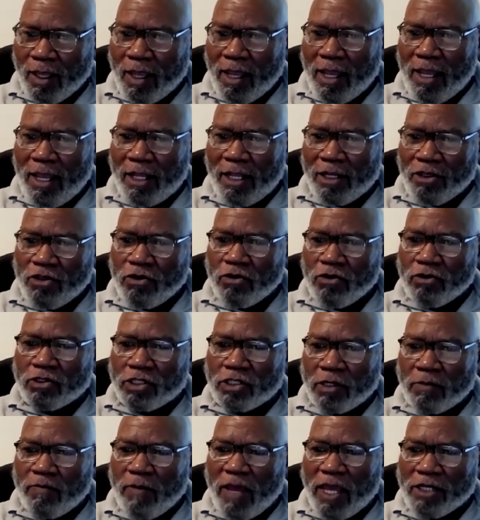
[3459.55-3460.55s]
And you
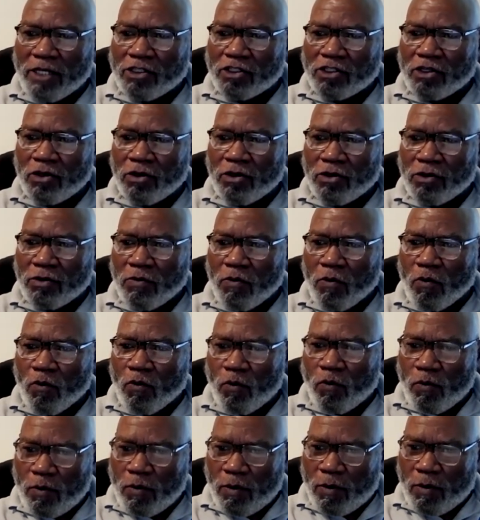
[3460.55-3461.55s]
should make sure
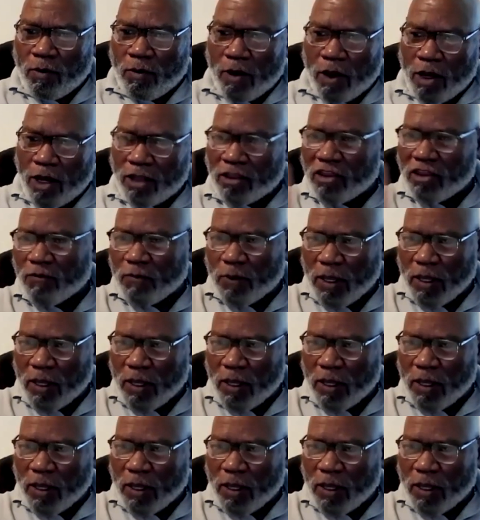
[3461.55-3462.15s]
other